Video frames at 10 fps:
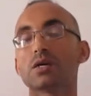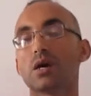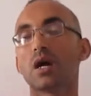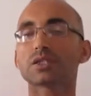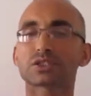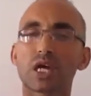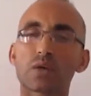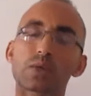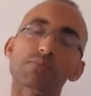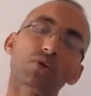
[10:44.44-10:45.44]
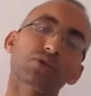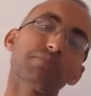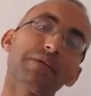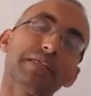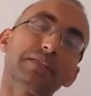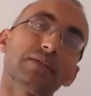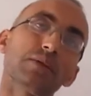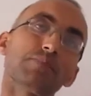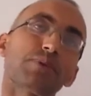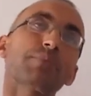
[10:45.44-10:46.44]
Also, among the
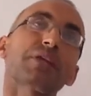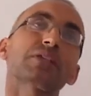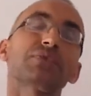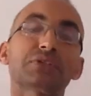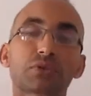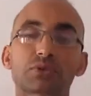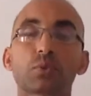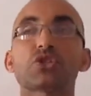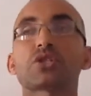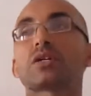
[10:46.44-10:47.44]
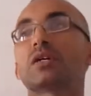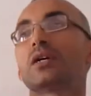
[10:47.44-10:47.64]
main prominent features which